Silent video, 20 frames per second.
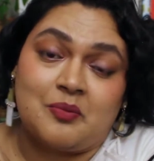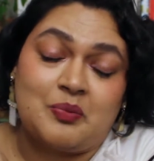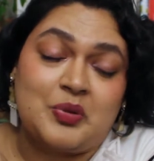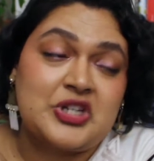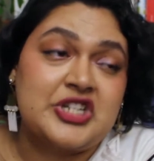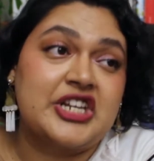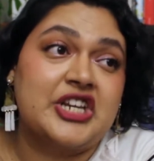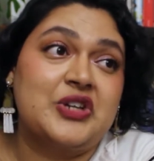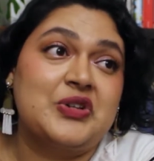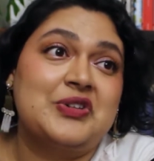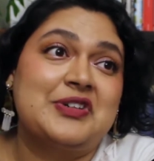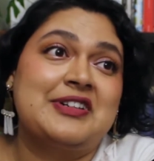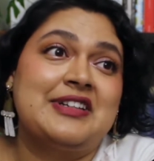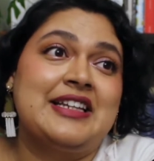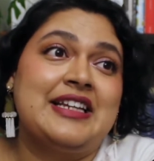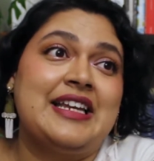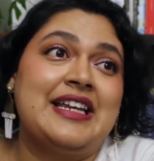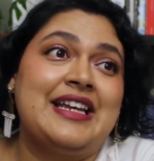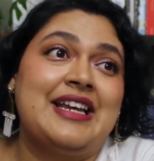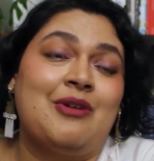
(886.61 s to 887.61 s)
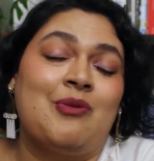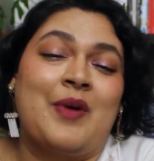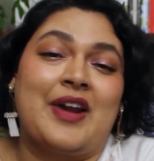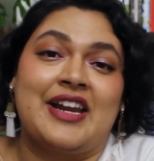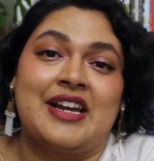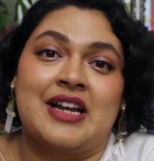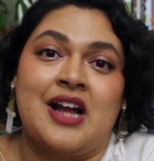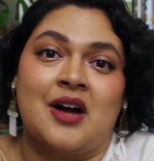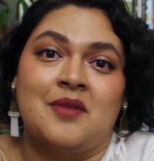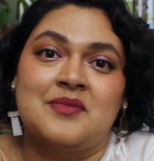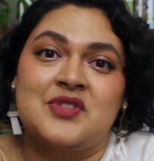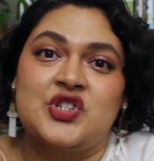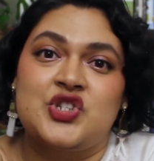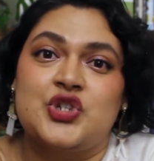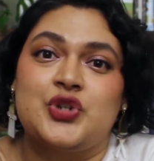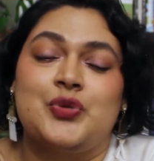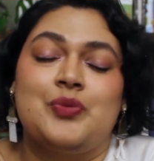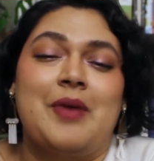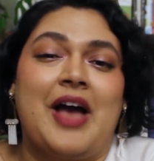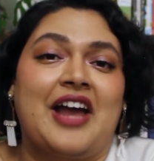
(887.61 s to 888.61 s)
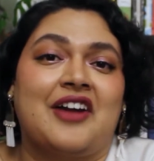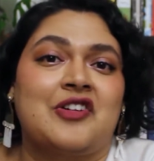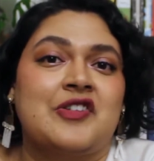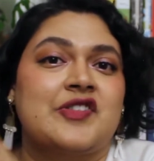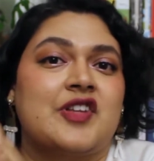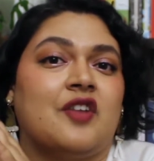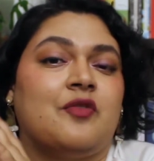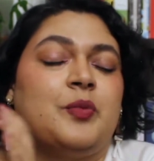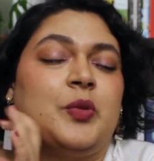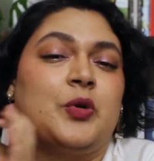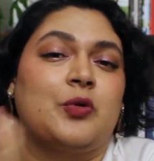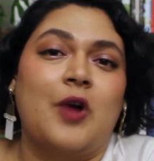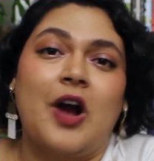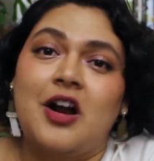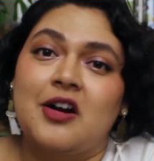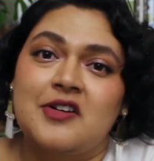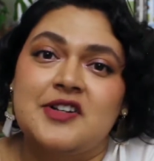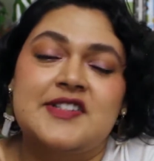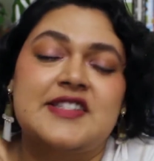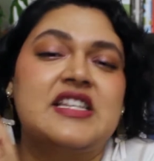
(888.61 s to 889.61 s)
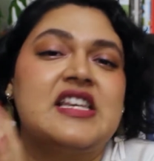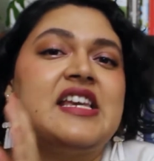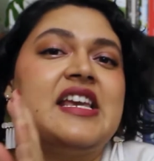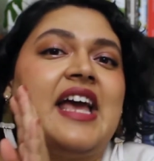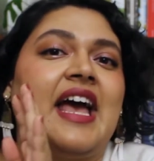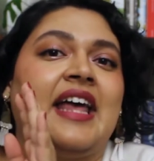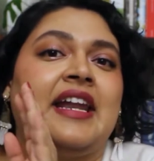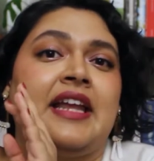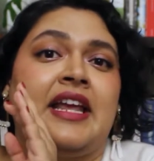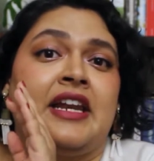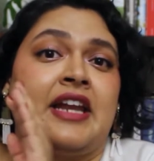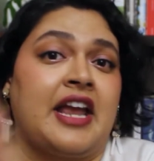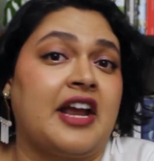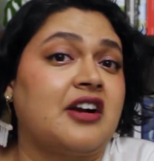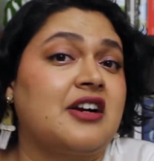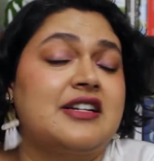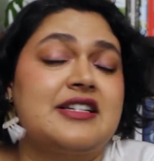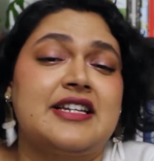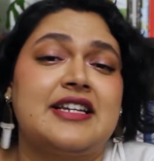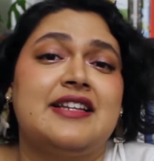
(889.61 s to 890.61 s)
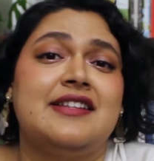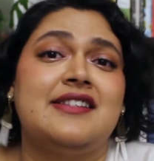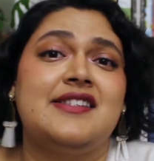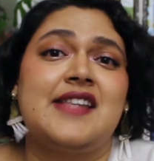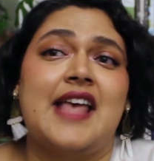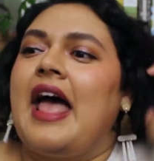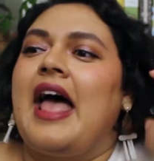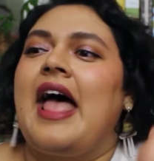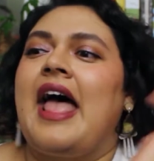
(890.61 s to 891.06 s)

particularly when it comes to matters of bureaucracy and inheritance